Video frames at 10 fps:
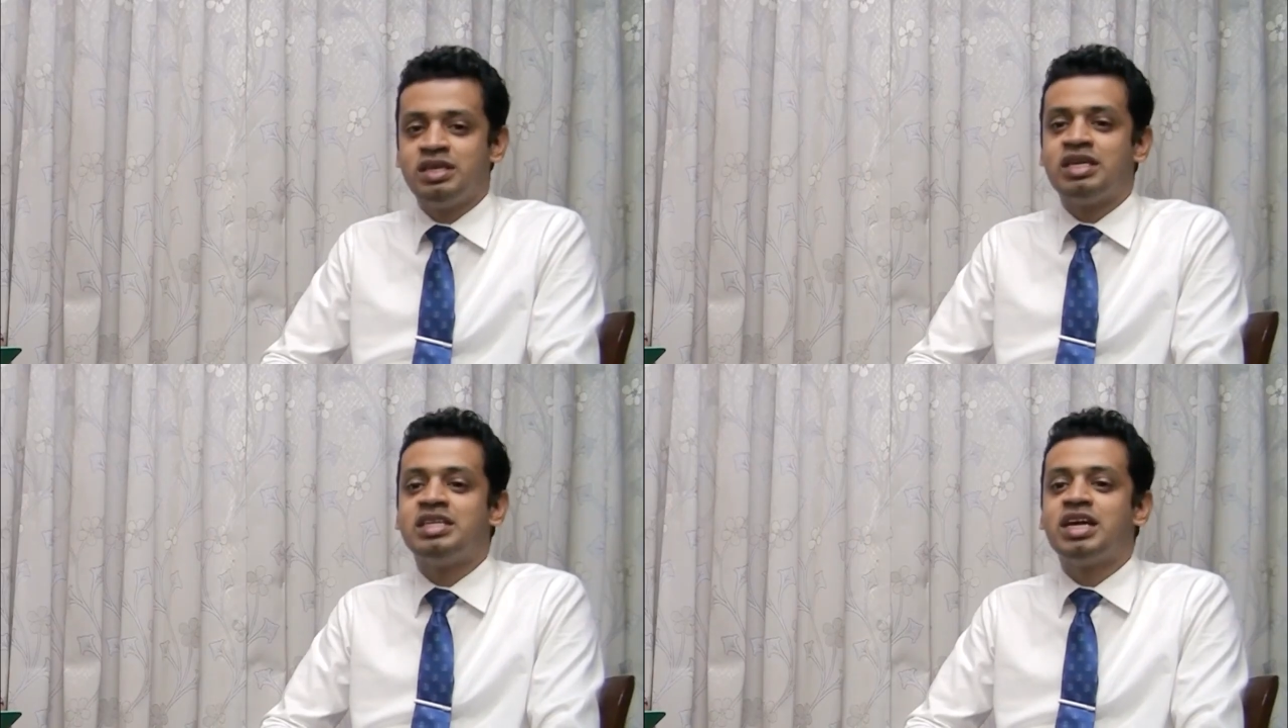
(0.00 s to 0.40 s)

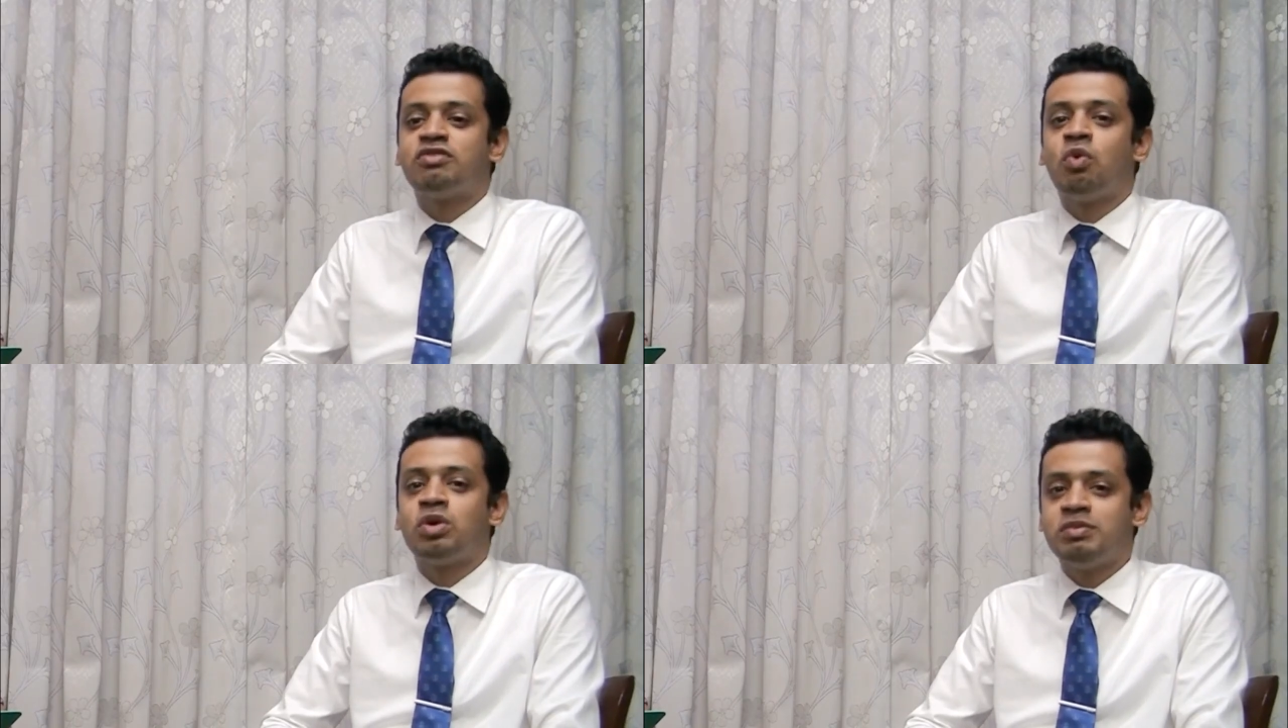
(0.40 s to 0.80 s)
in that
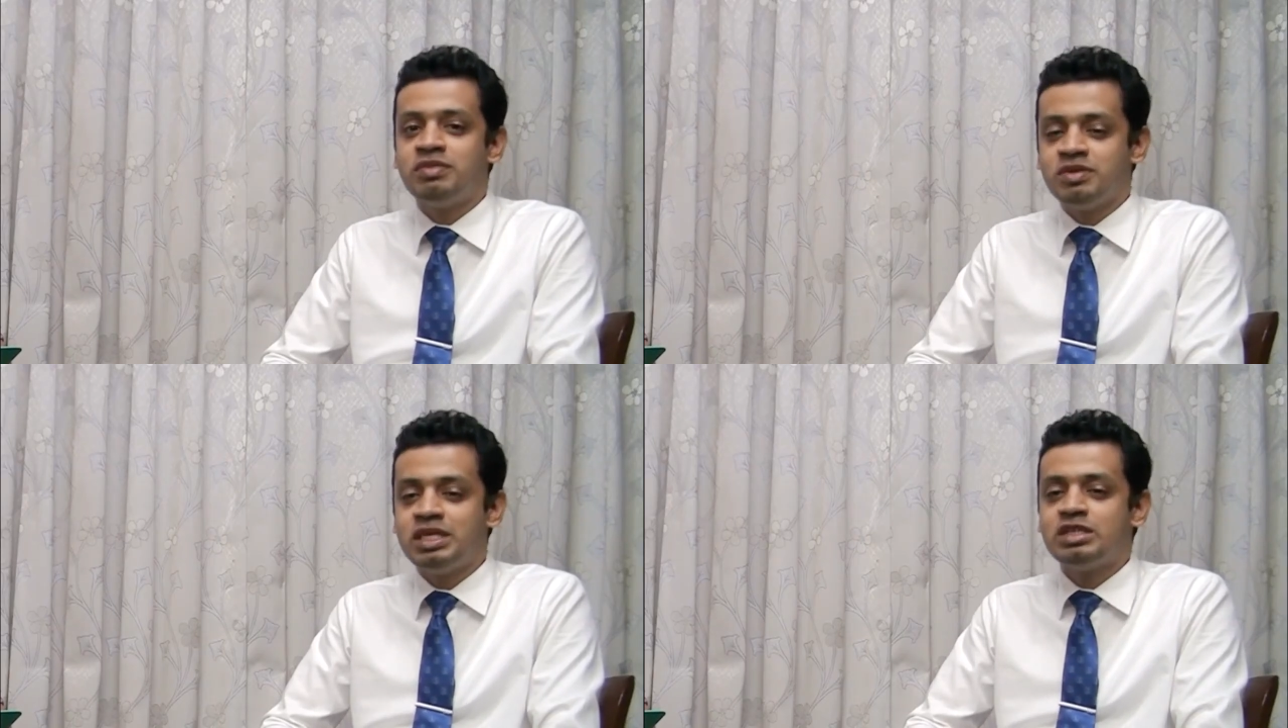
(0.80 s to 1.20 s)
40
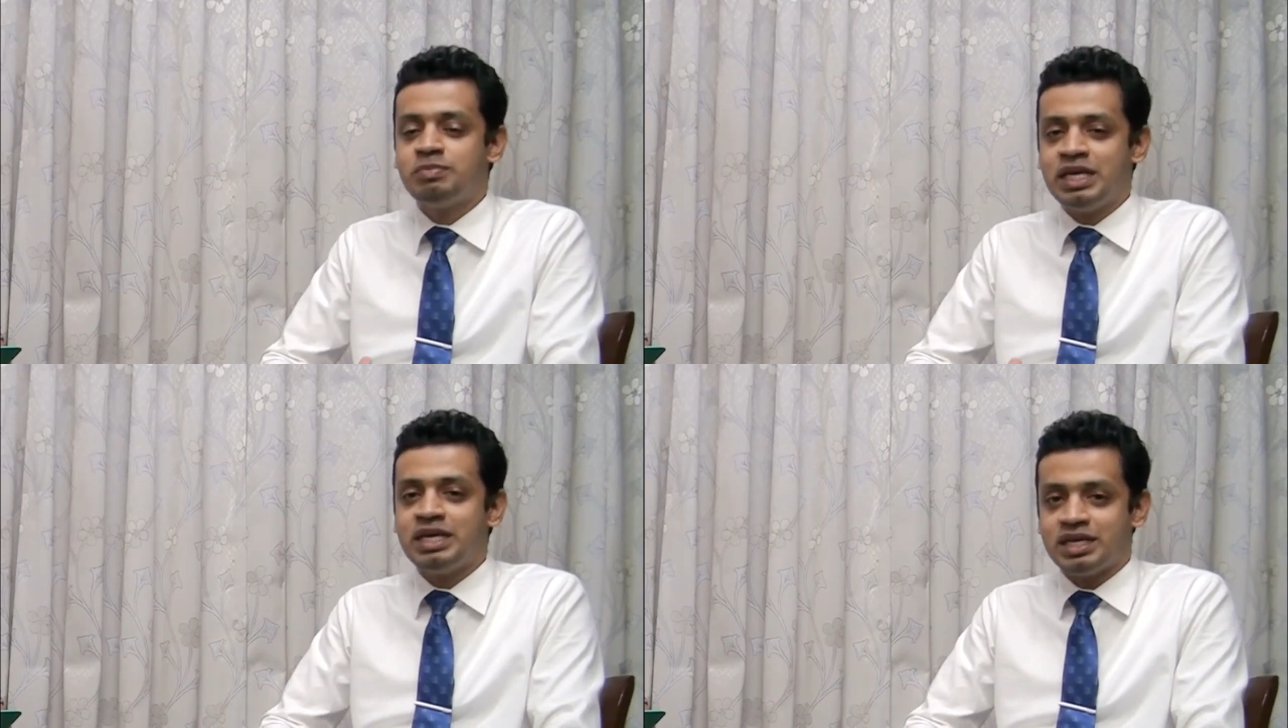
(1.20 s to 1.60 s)

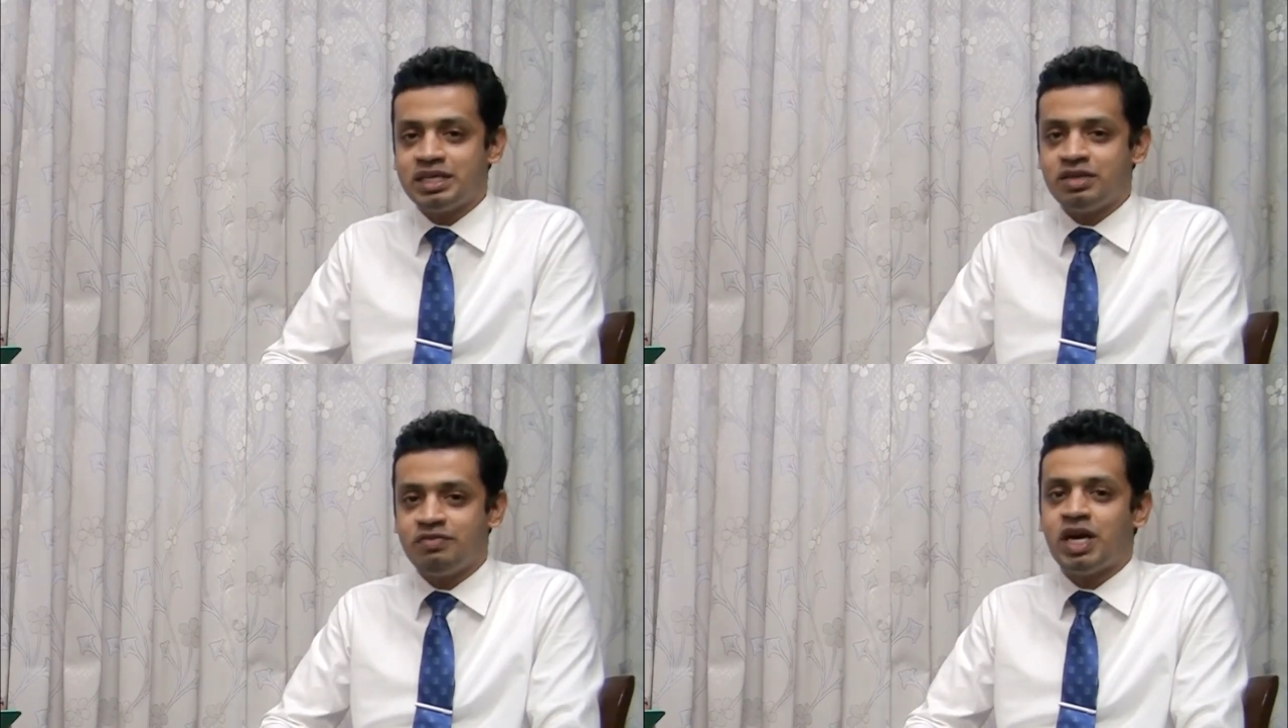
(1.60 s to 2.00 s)
minute
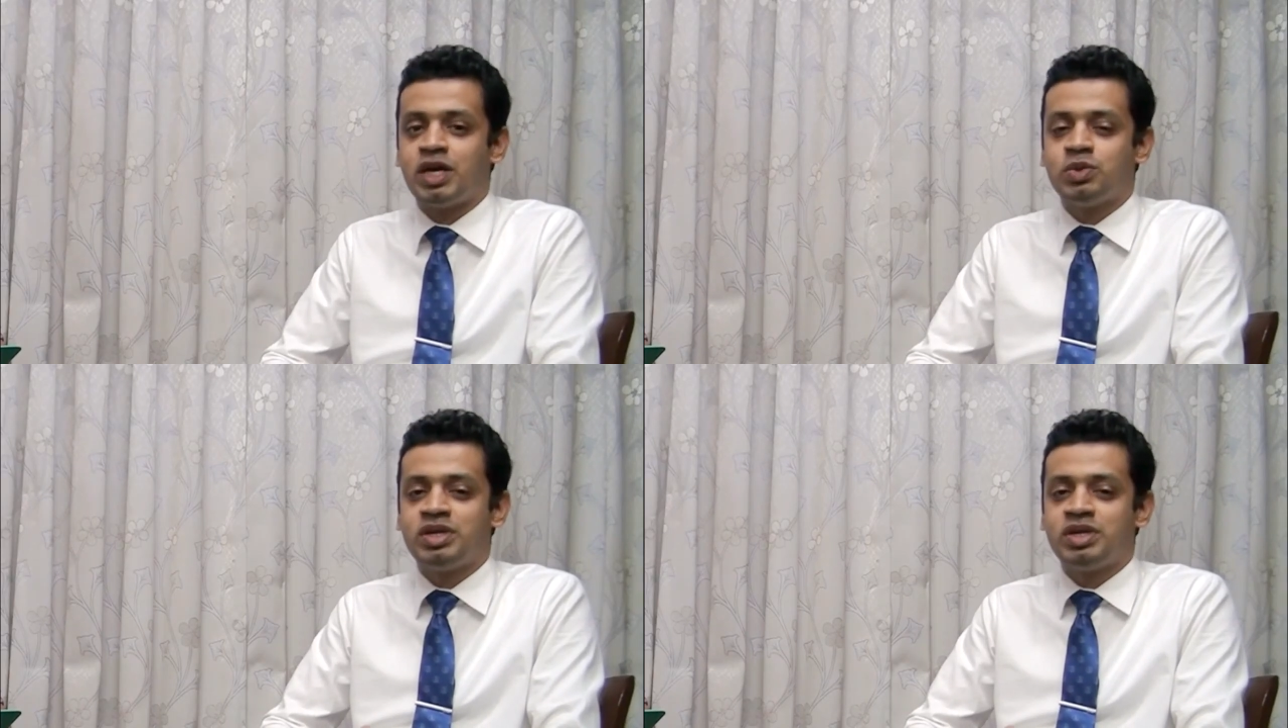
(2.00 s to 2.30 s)
period where you